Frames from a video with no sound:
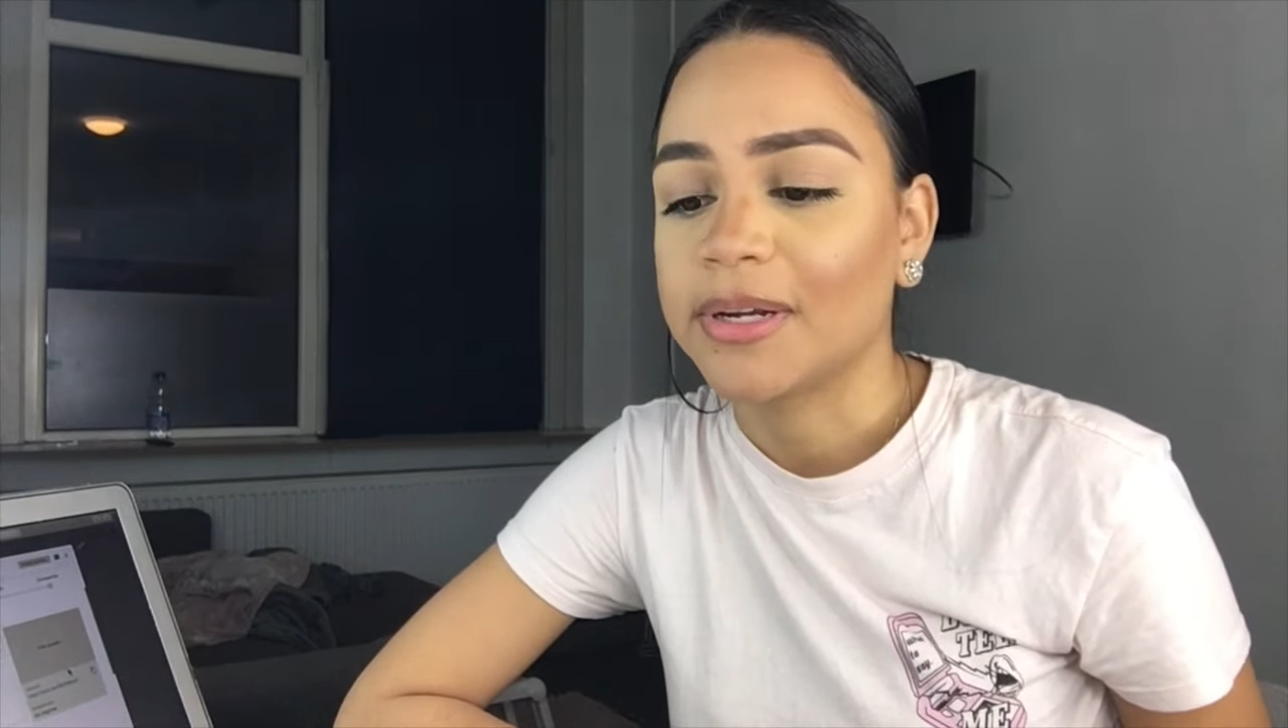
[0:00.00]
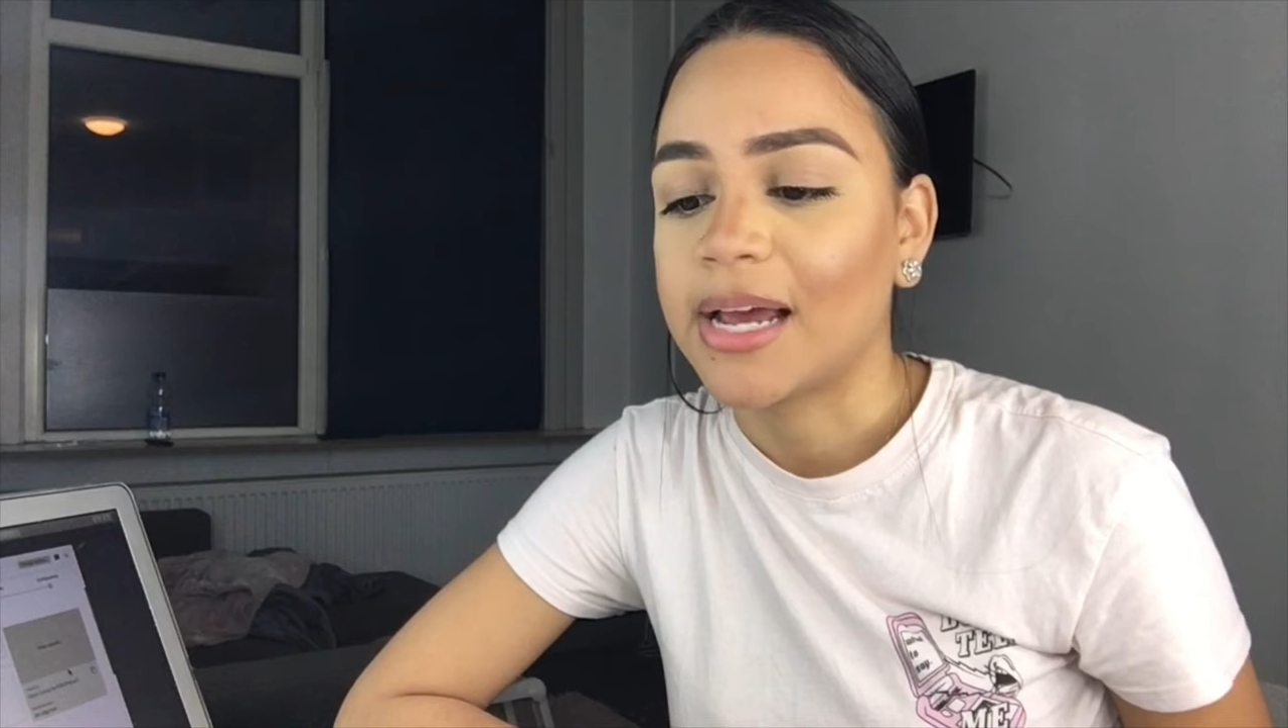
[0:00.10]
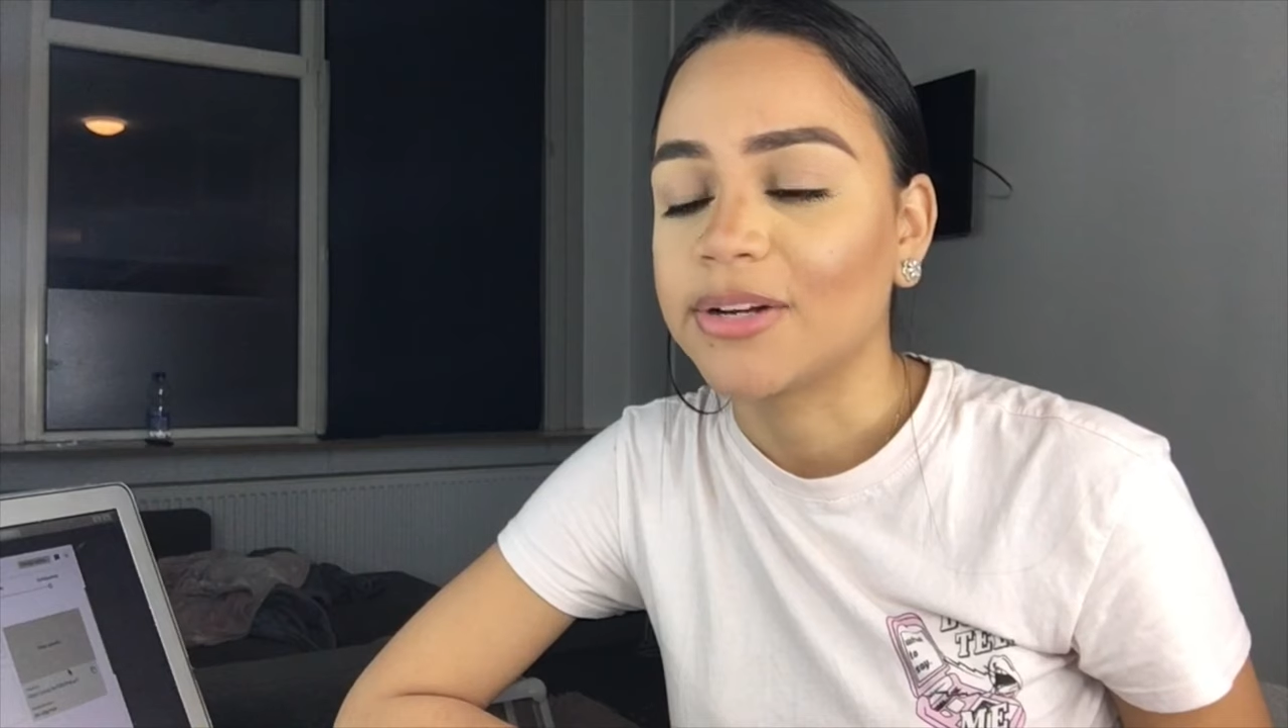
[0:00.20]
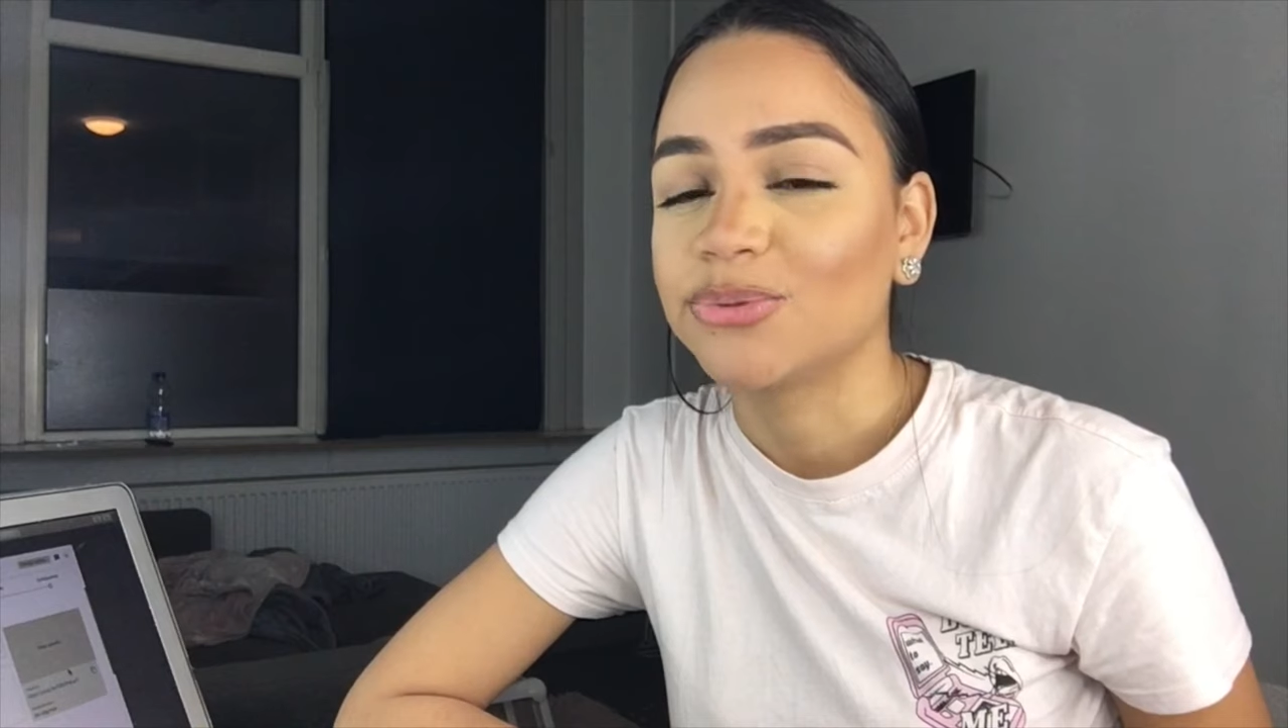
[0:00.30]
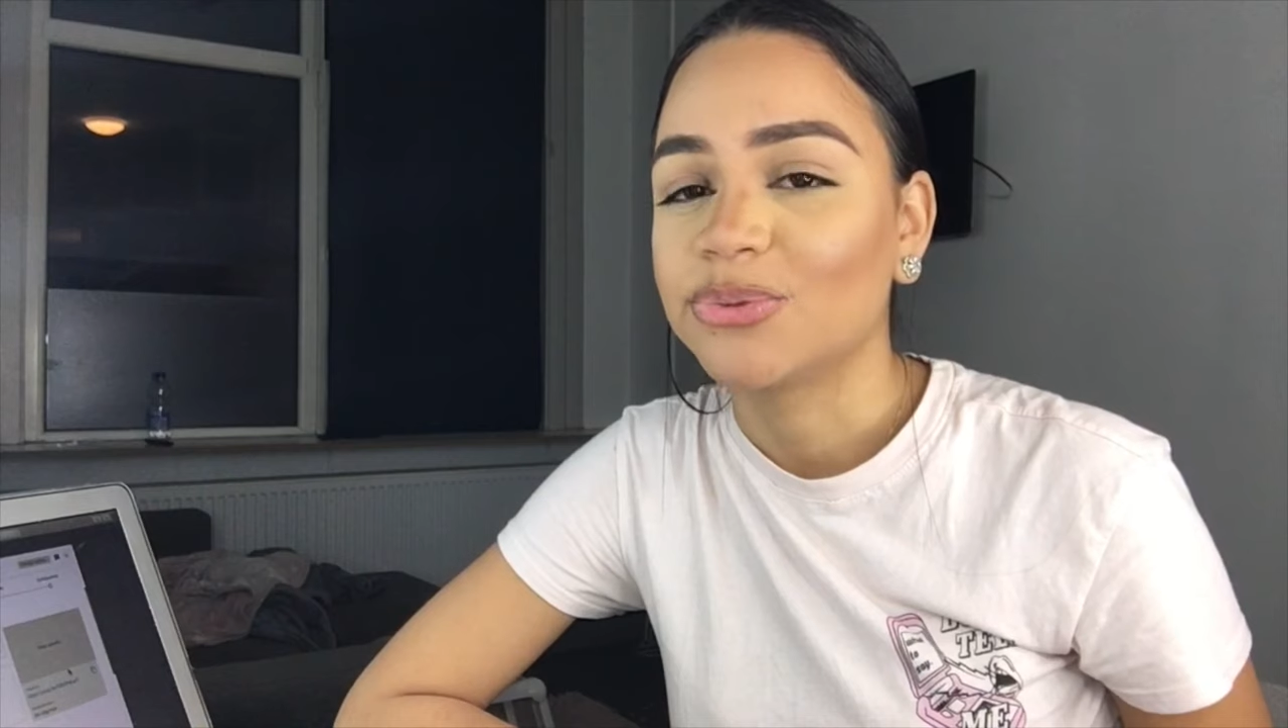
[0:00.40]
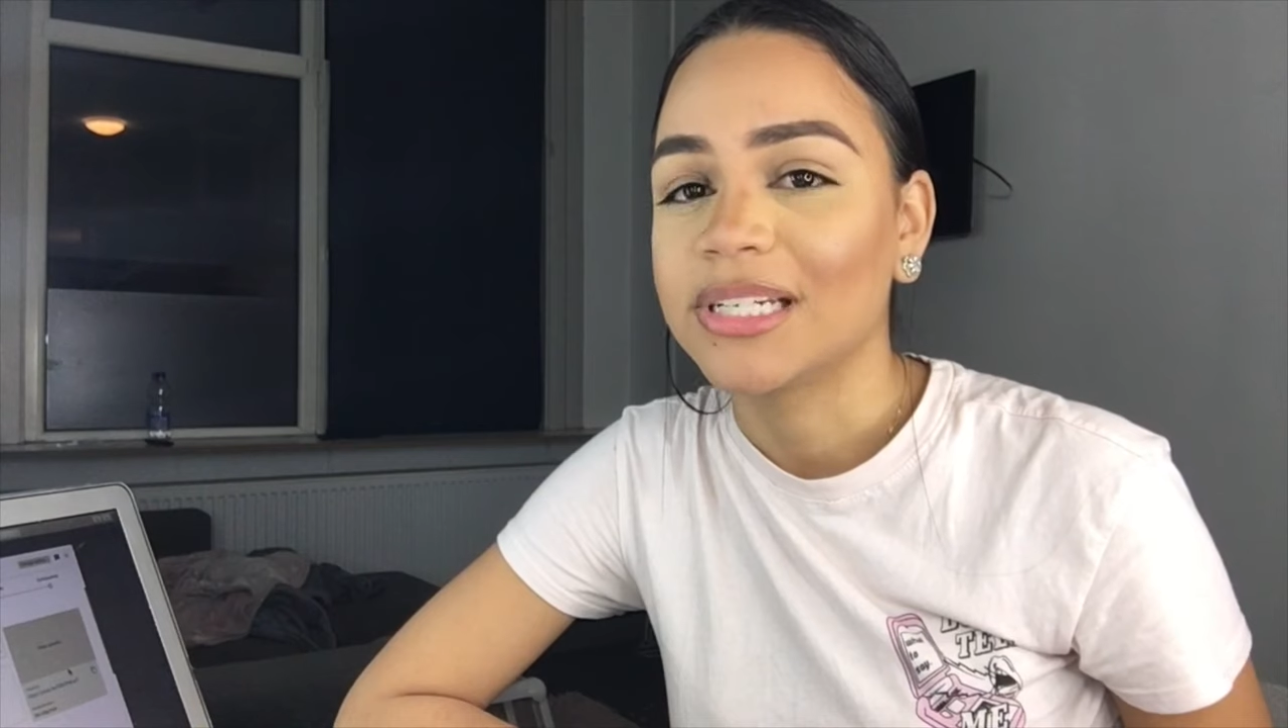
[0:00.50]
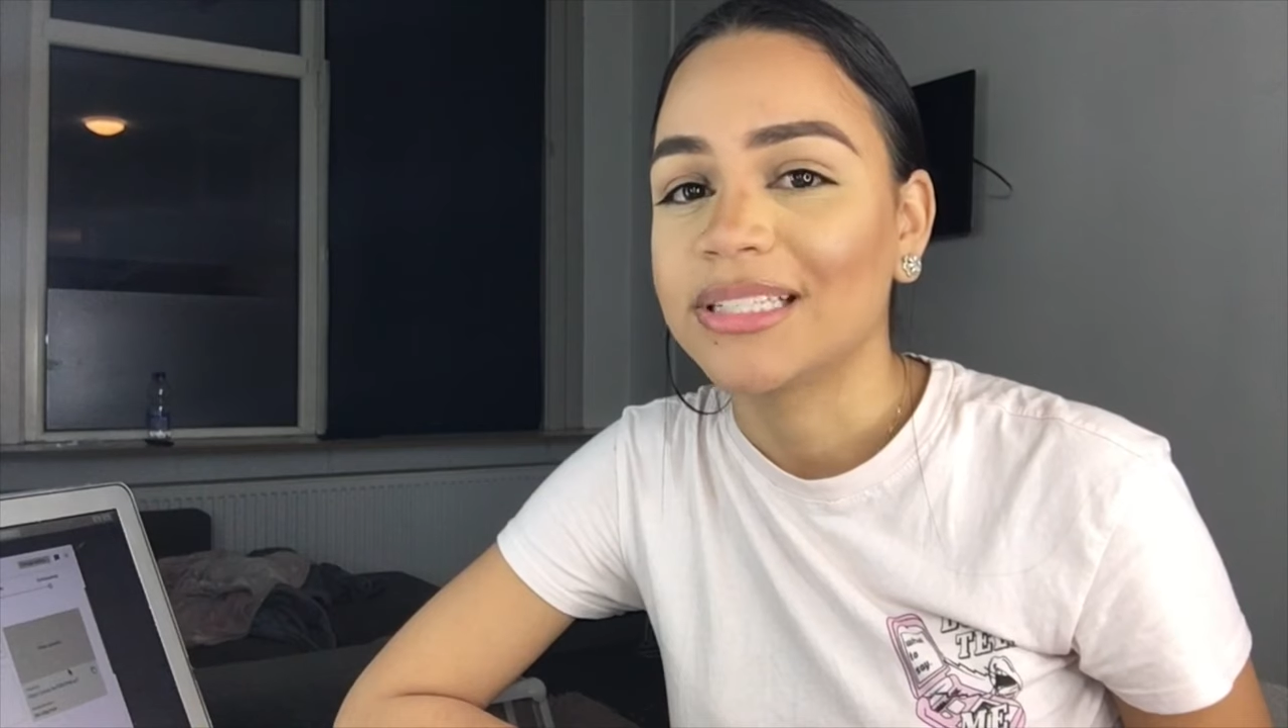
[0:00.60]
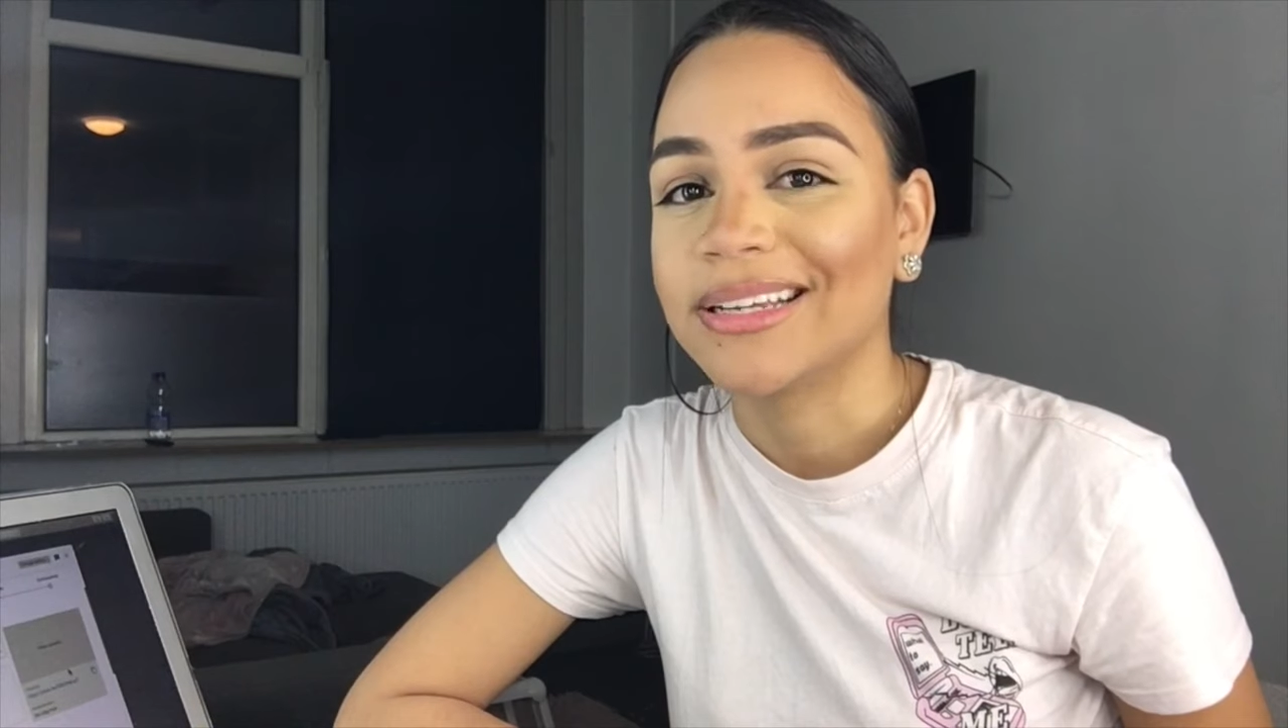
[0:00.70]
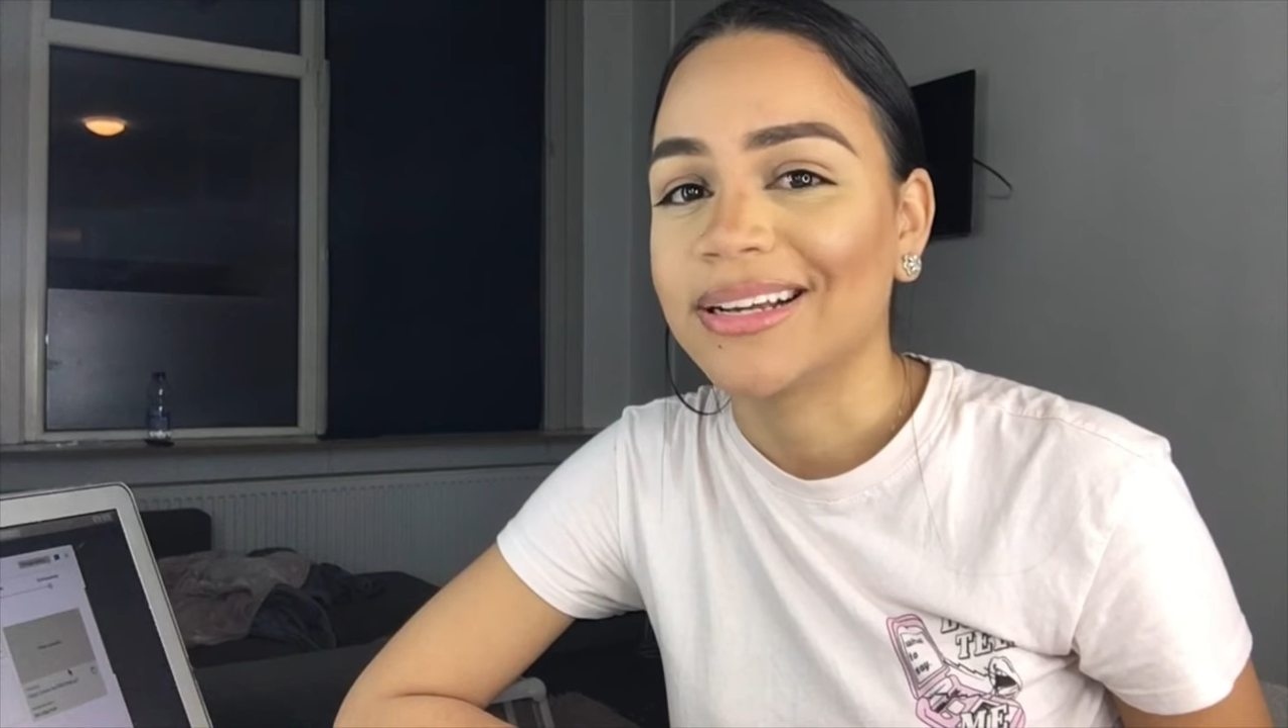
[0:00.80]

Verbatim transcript: but I don't really